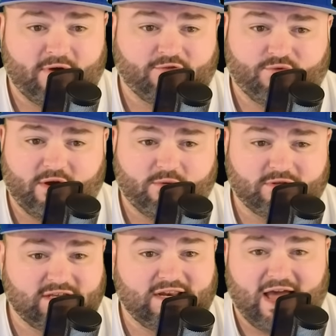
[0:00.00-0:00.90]

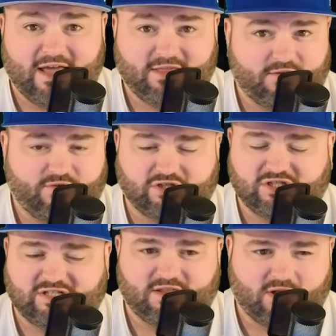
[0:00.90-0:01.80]
frequency, 9th in
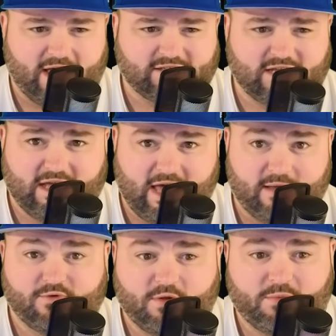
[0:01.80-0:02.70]
efficiency in the last 10
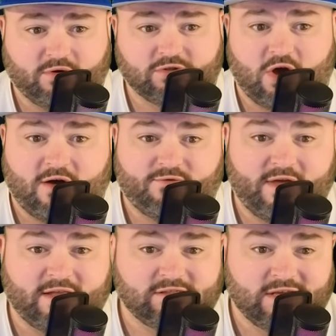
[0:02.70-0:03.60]
games for the Bulls
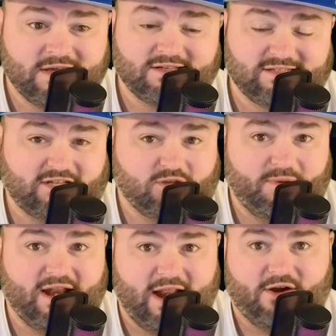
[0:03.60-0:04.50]
offense. It's actually
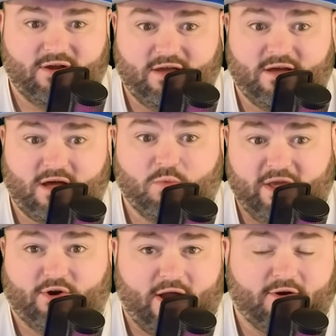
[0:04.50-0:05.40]
been a
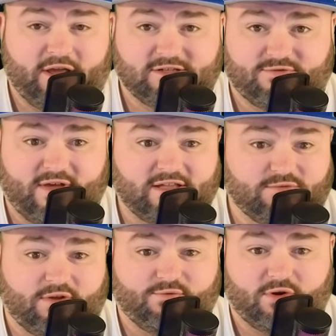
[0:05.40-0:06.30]
weaker area
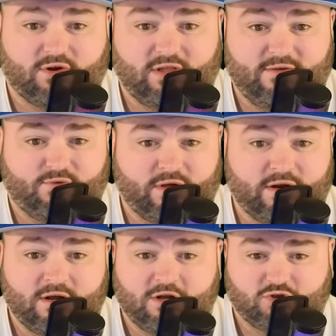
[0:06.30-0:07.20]
defensively for
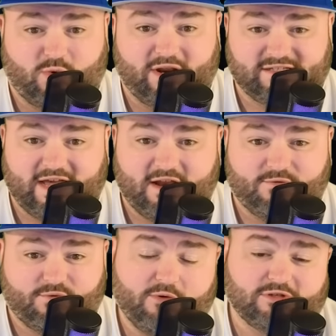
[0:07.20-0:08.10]
Cleveland. 22nd in
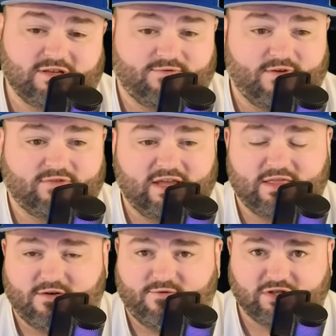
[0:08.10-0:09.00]
frequency,
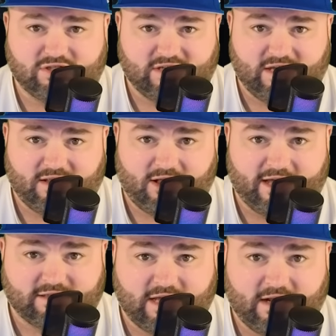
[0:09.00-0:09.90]
15th in efficiency in the
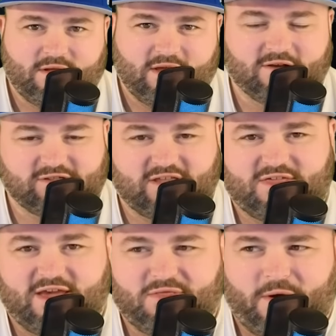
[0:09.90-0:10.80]
last 10. Here's the
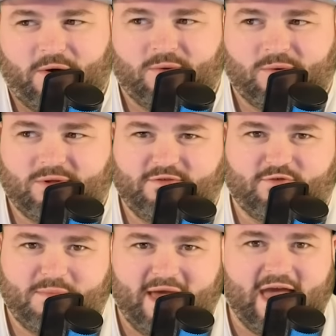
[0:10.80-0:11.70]
thing, though.
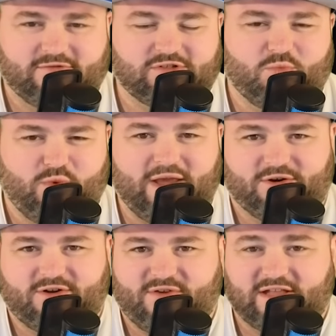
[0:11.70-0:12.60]
Cleveland may have some
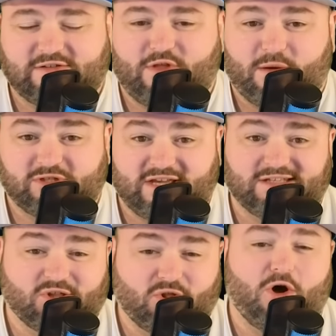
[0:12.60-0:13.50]
weaker defensive numbers
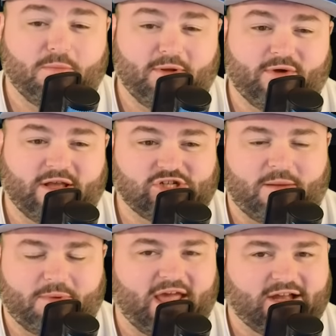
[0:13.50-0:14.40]
against a long mid-range
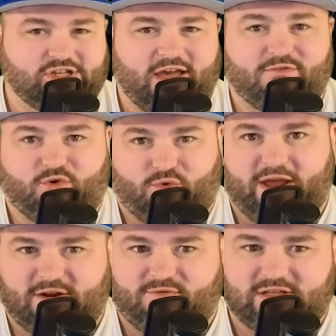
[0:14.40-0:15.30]
shot, but they actually have
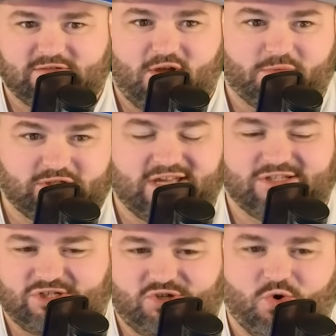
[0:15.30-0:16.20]
great defensive numbers
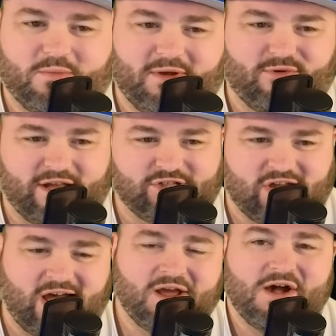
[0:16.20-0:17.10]
against a short mid-range
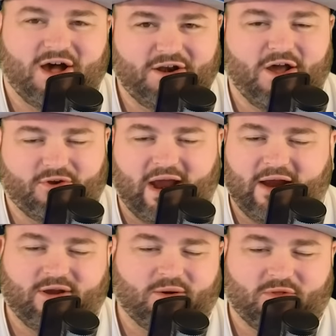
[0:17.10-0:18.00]
shot, another
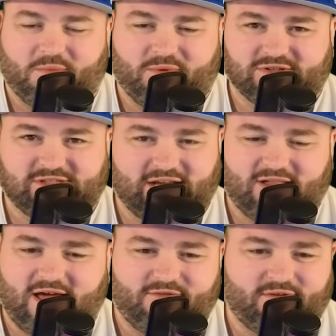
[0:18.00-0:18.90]
area where the Bulls take a
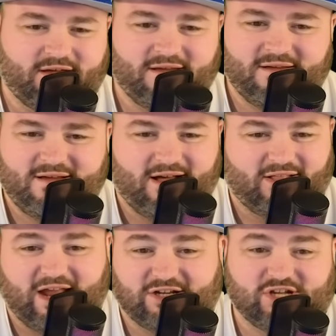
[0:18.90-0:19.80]
lot
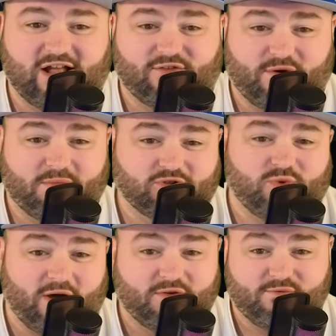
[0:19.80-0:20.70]
of shots from. Their
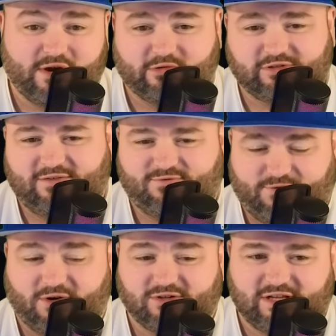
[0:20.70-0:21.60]
12th in frequency,
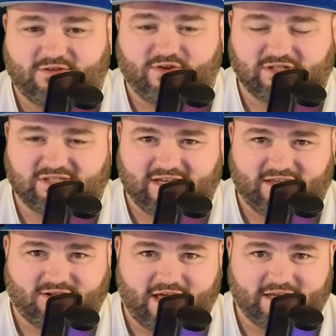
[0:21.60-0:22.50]
1st in efficiency in the last